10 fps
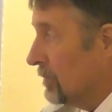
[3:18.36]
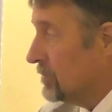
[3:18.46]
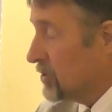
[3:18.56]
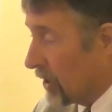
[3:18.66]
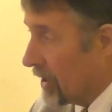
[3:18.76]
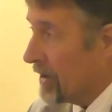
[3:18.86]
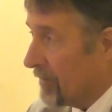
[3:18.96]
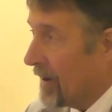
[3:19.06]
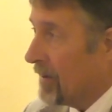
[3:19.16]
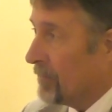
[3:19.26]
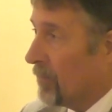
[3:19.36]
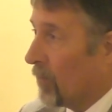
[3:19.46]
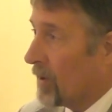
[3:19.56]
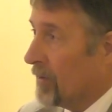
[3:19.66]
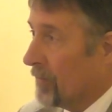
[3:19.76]
scurrying around
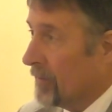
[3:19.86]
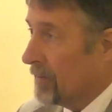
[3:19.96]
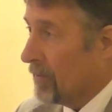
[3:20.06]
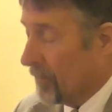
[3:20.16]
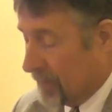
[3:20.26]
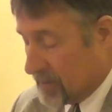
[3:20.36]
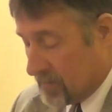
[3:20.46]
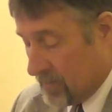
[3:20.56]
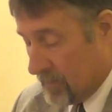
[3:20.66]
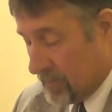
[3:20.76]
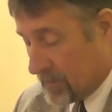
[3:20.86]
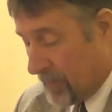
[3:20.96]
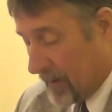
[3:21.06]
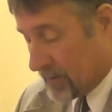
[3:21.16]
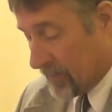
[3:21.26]
working on these
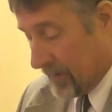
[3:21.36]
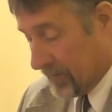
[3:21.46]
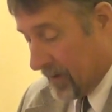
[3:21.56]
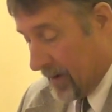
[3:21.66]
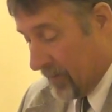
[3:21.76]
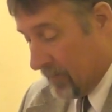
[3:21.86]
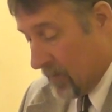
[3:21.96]
spots around town.